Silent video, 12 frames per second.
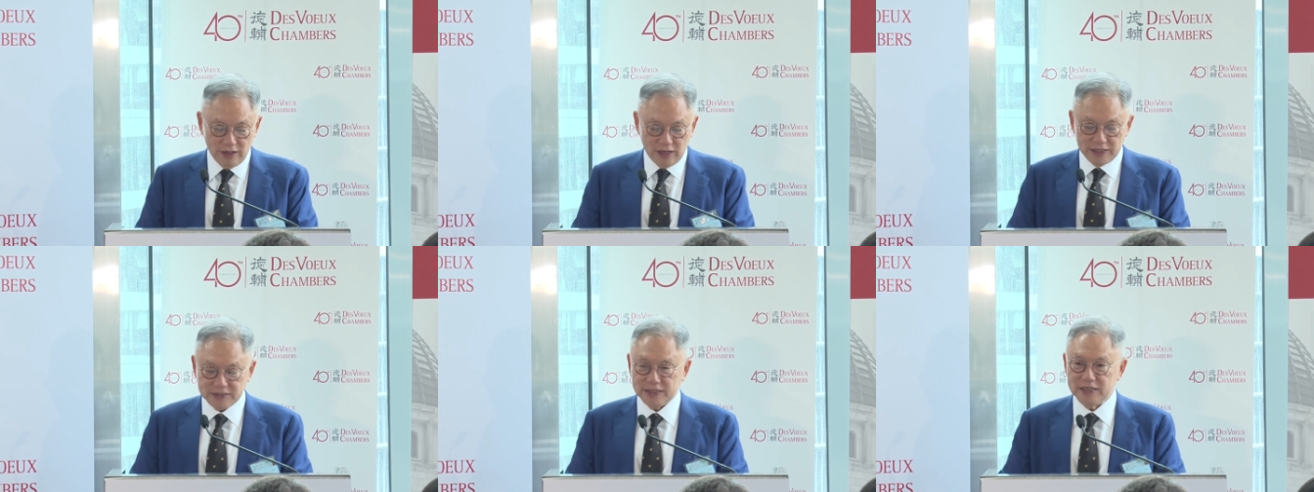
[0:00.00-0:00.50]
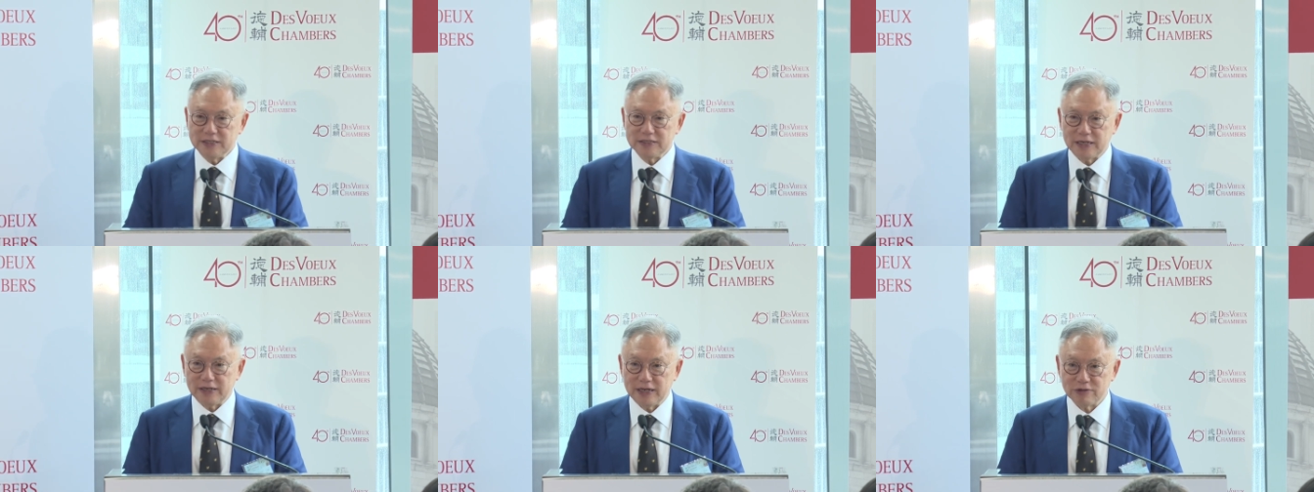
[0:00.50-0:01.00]
as an
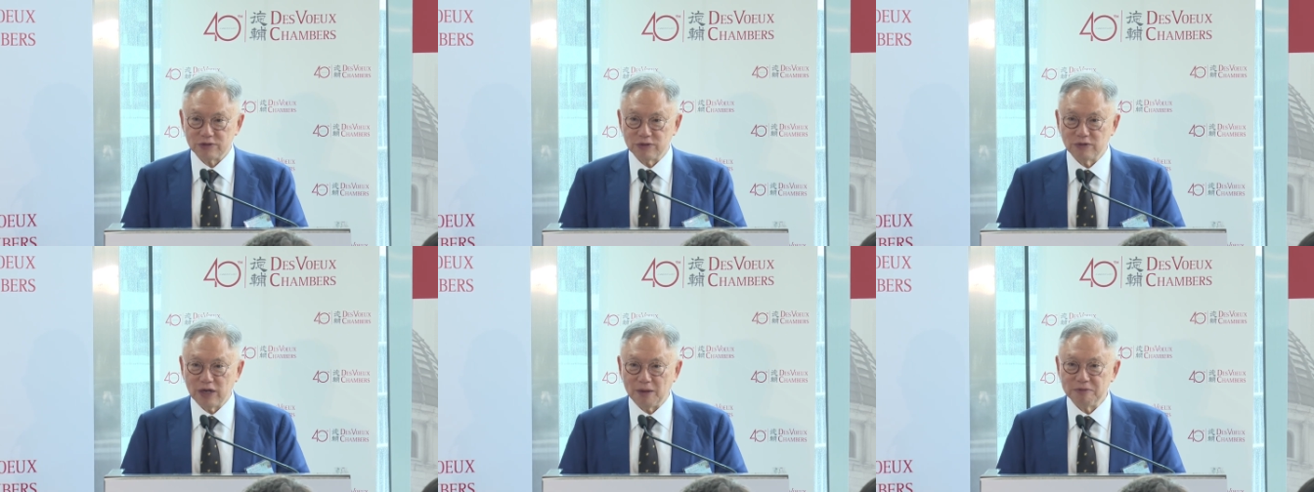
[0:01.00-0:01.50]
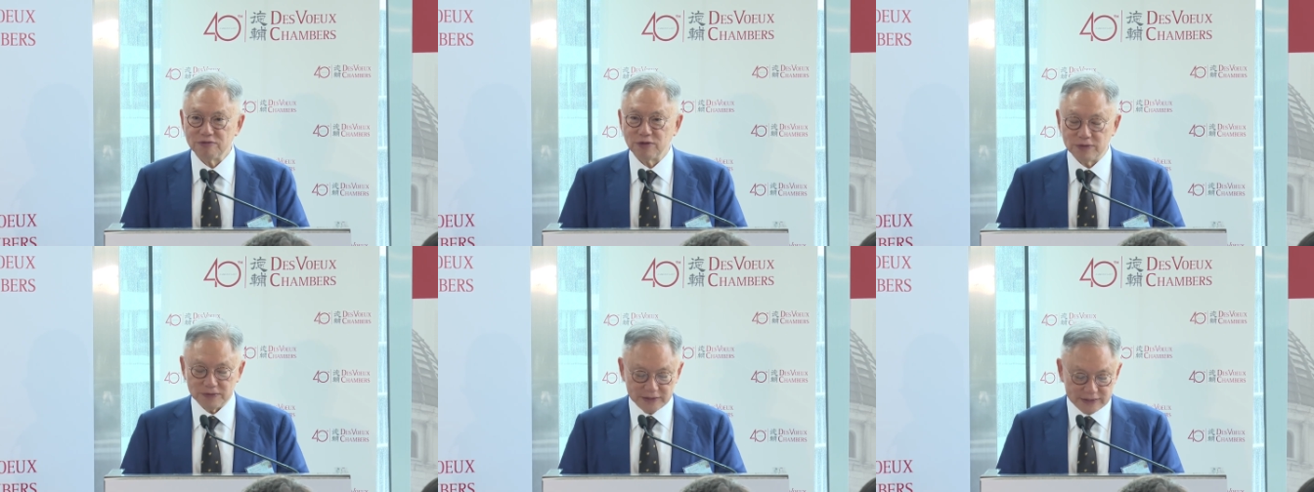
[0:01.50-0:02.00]
international
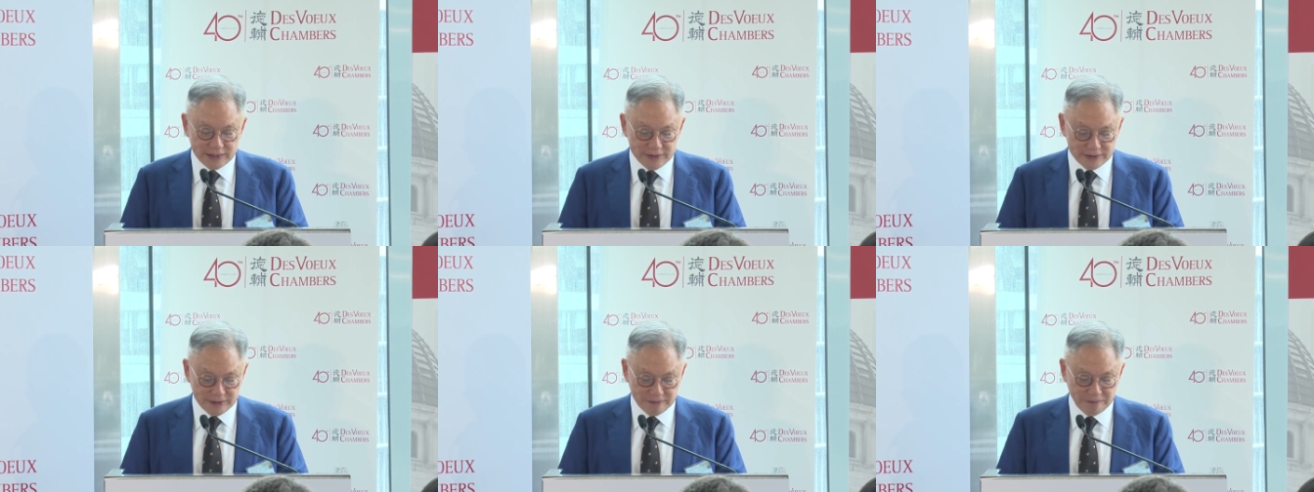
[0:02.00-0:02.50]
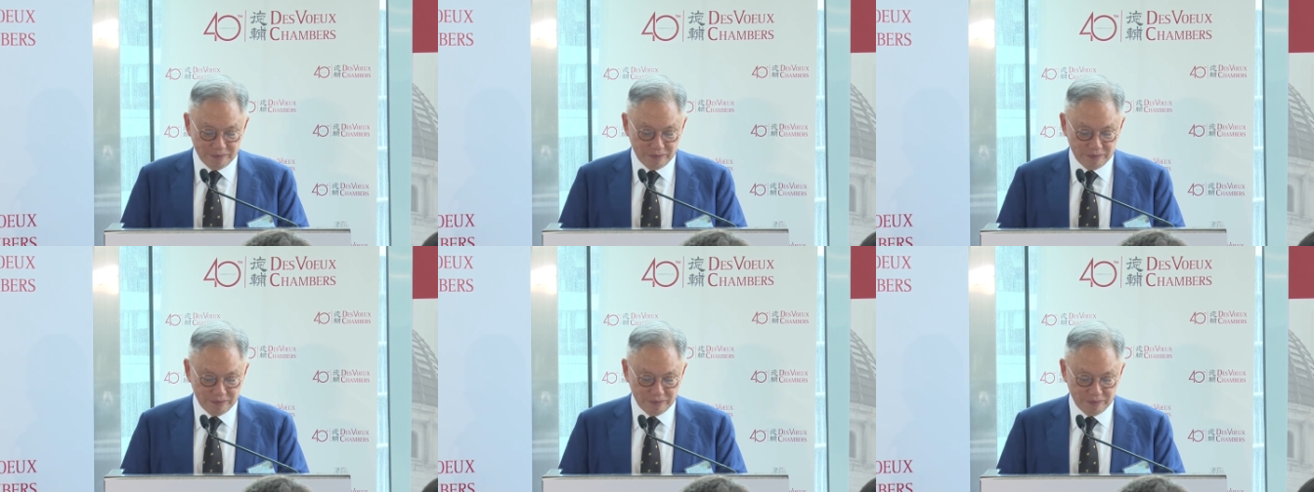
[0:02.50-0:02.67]
arbitration center